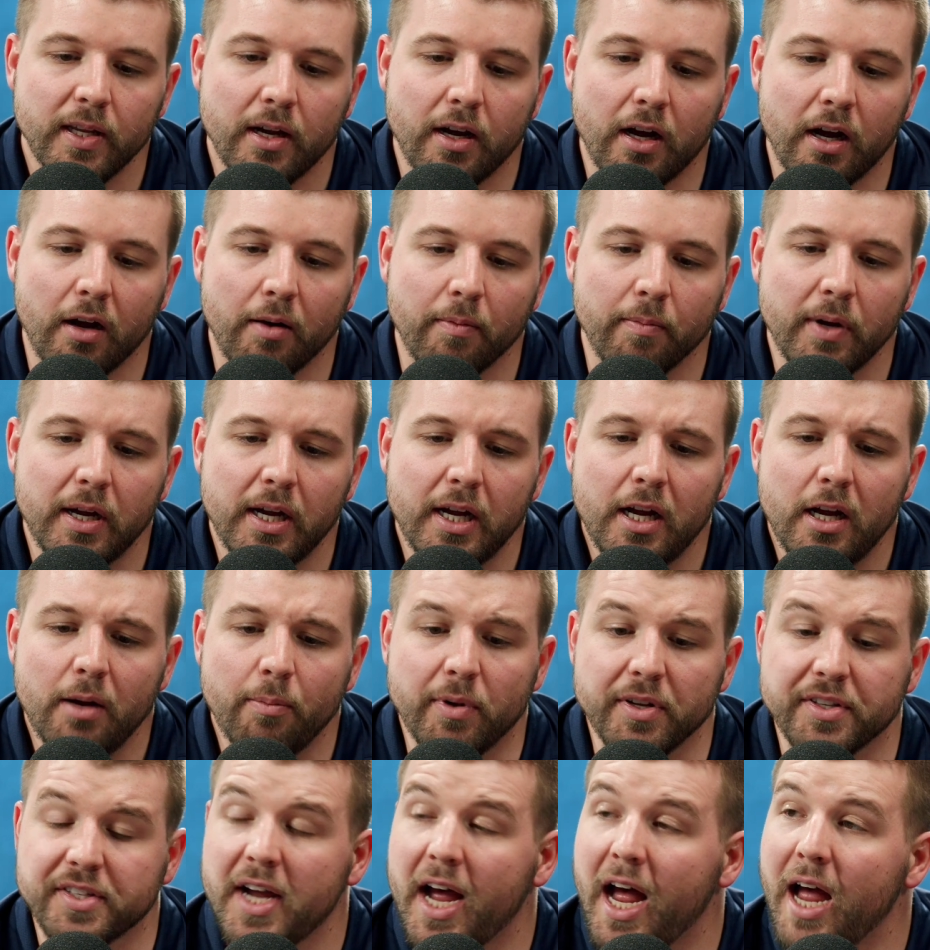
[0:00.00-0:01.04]

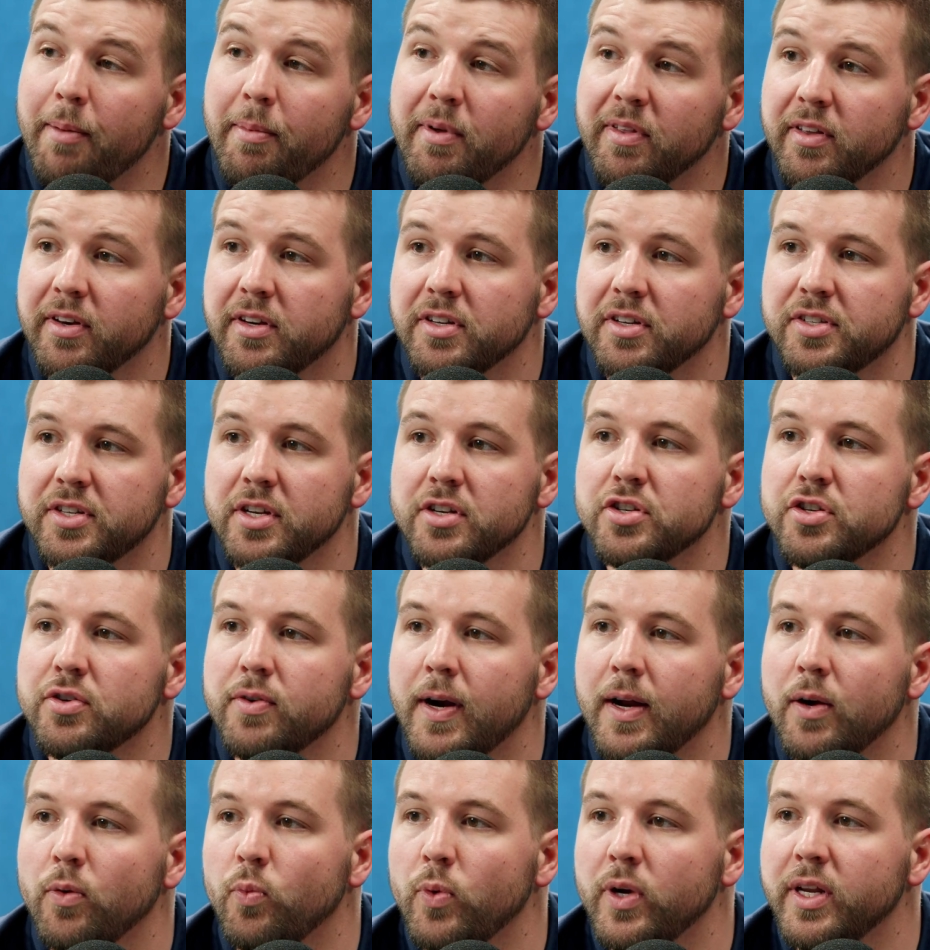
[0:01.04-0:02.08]
But timing the decision
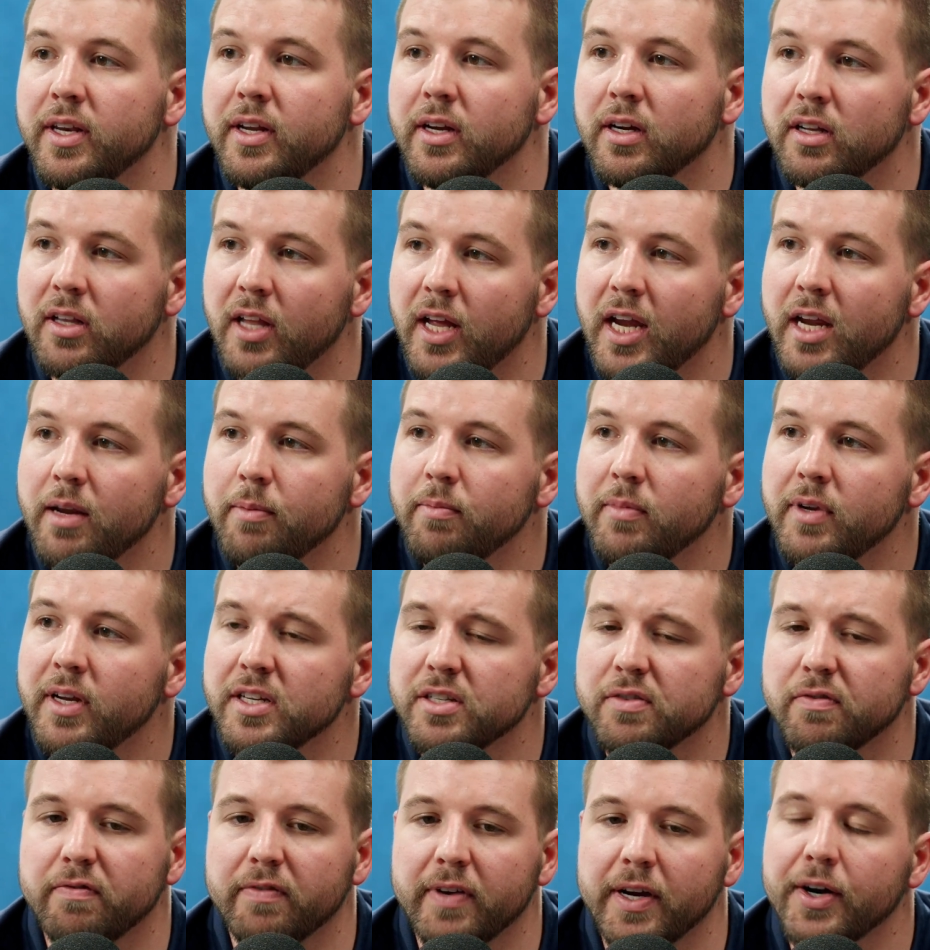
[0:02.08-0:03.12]
around when to claim
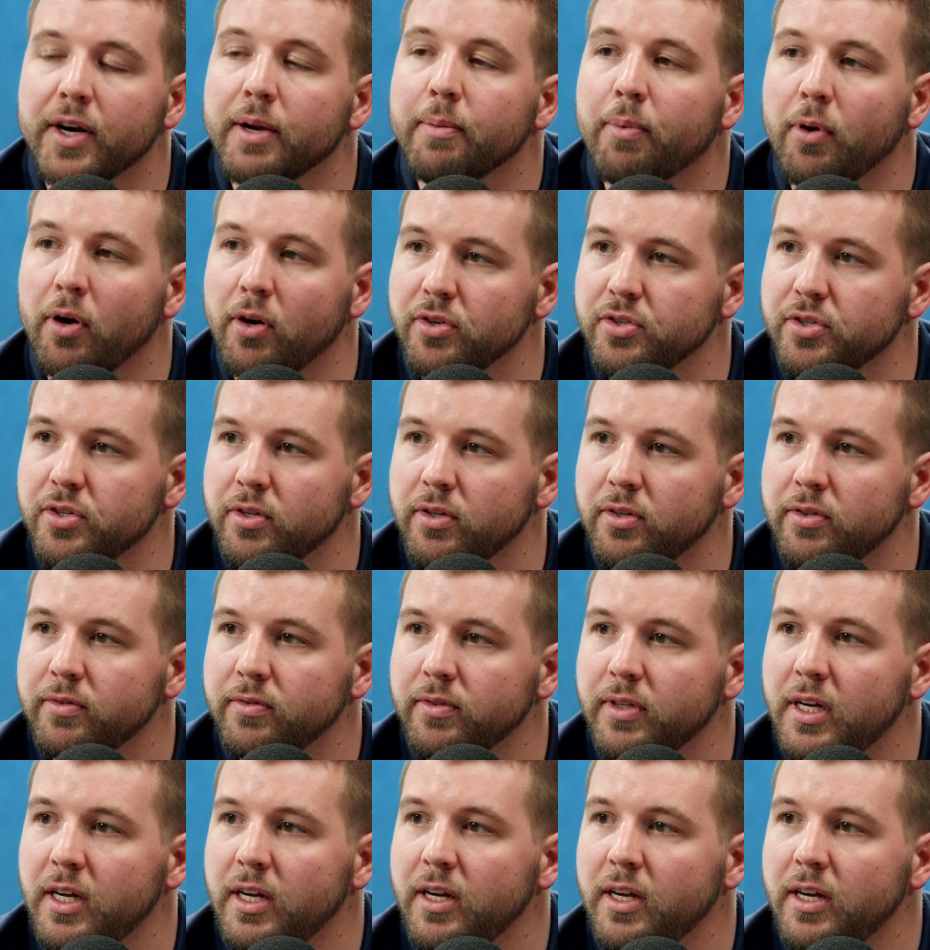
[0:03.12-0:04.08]
is very personal.